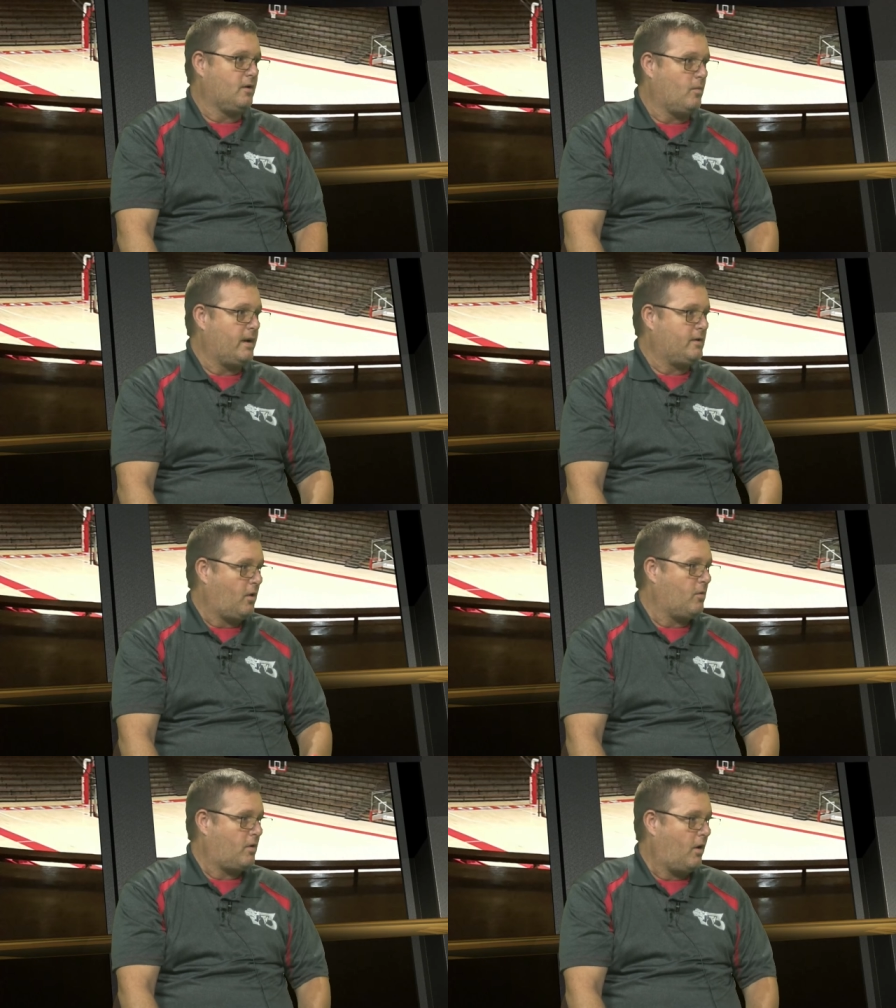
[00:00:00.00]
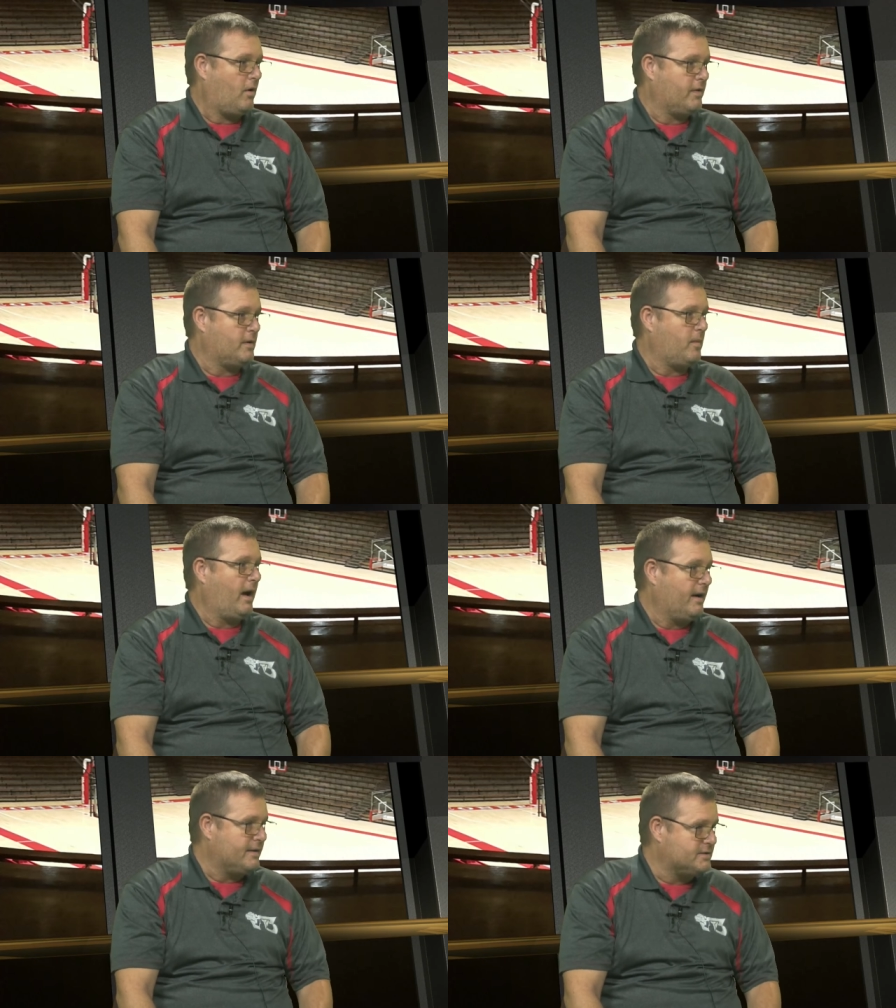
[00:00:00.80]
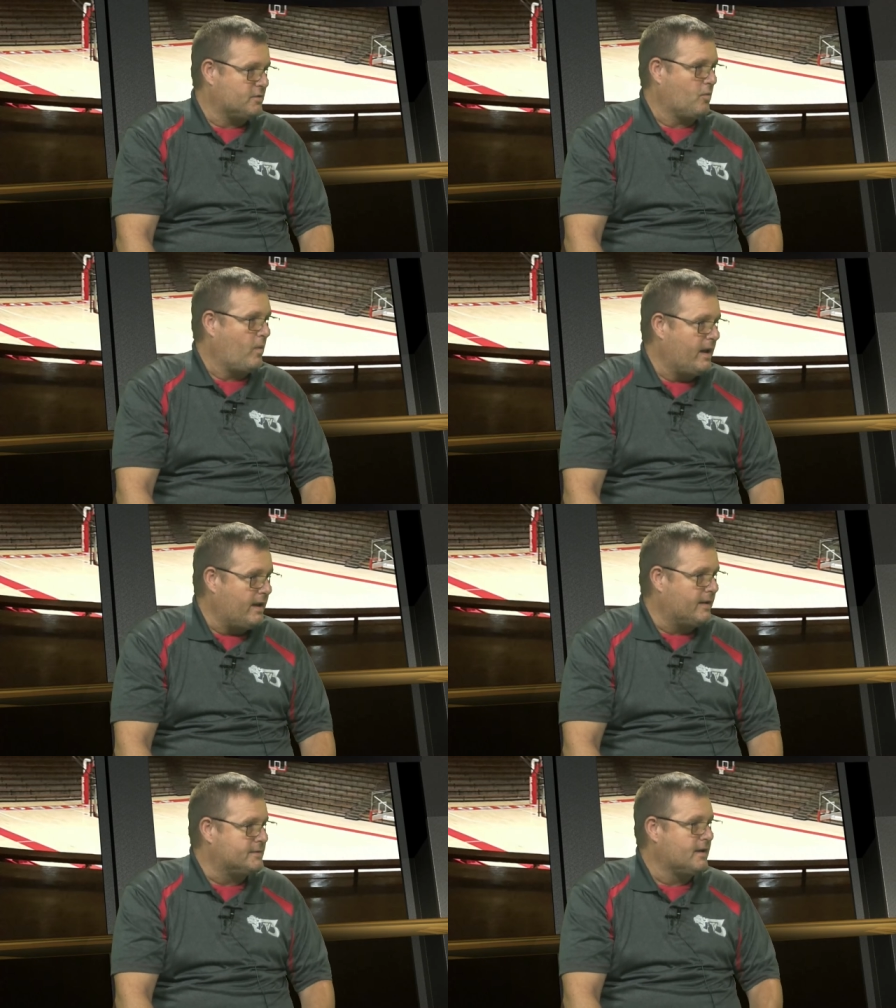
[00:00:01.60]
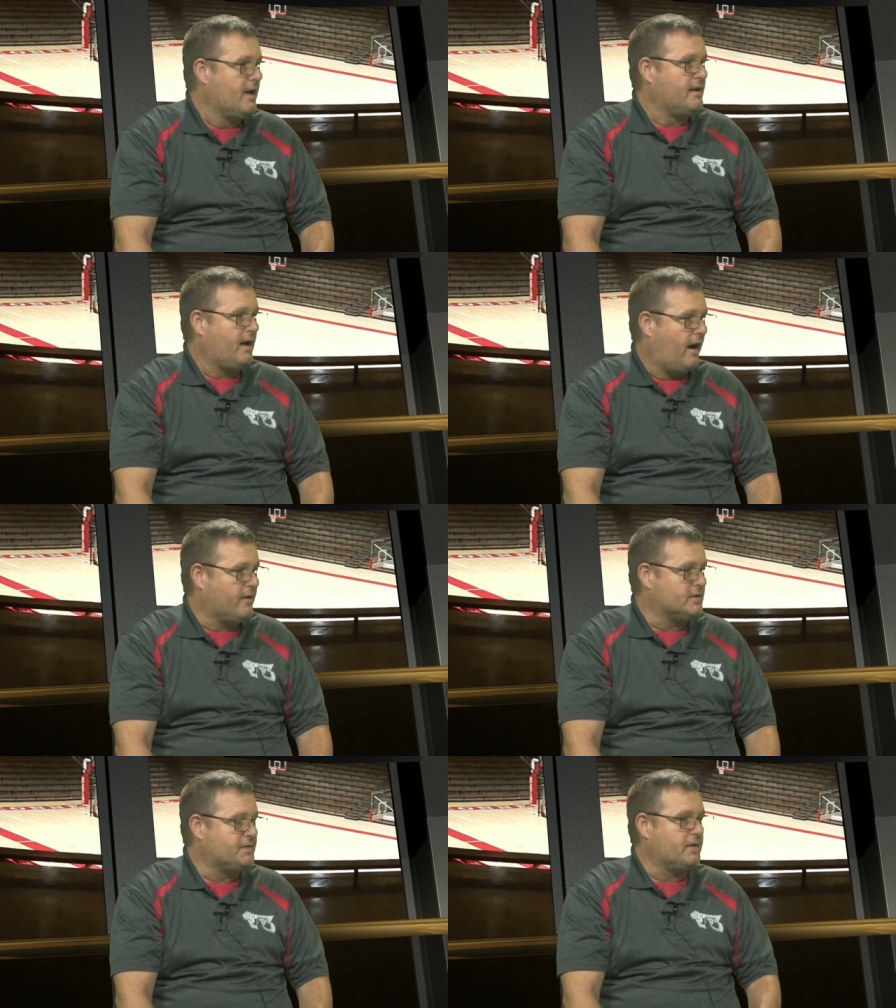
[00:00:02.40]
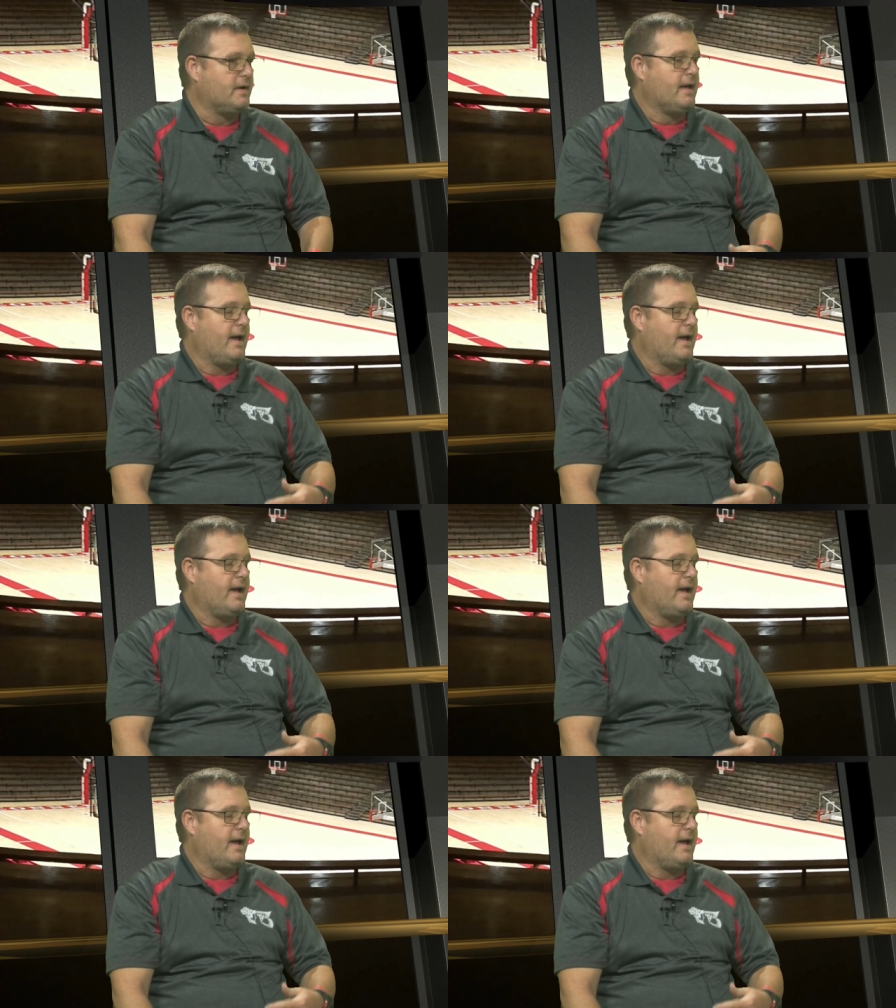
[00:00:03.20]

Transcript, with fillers: You know, we don't call them us or we. It's Connersville."